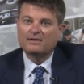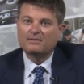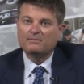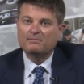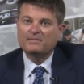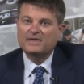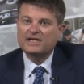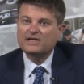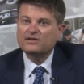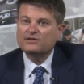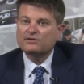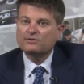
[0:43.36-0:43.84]

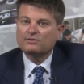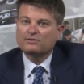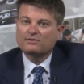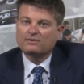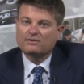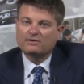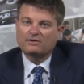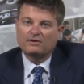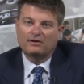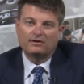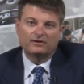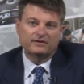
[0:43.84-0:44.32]
make
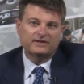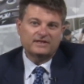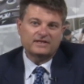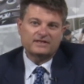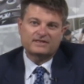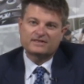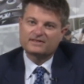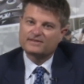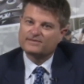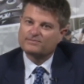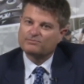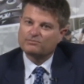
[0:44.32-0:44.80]
sure all
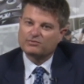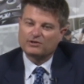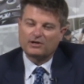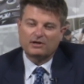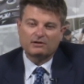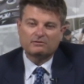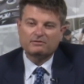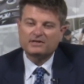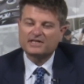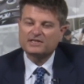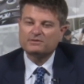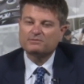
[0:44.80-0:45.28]
this
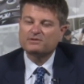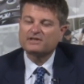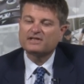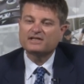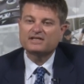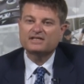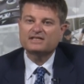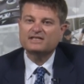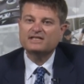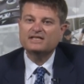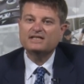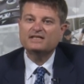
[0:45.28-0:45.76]
progress we're
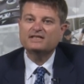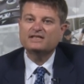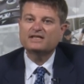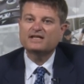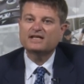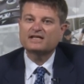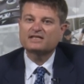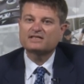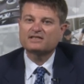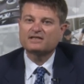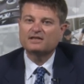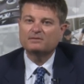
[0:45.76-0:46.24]
going to see in the
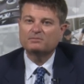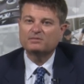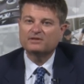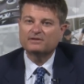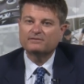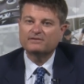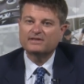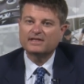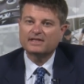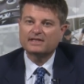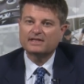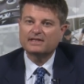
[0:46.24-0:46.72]
next couple
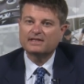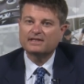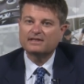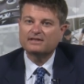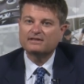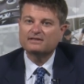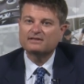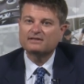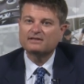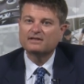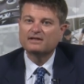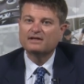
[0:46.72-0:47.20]
of
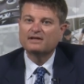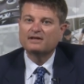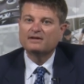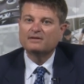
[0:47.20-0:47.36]
decades